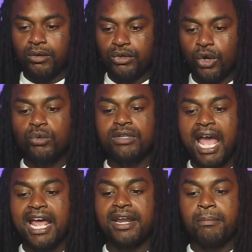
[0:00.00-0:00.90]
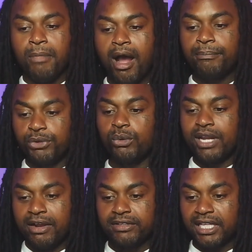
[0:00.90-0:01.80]
no dad, and the mom
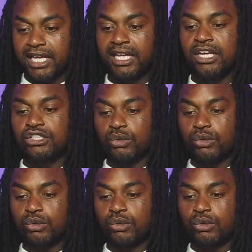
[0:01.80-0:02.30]
doing everything.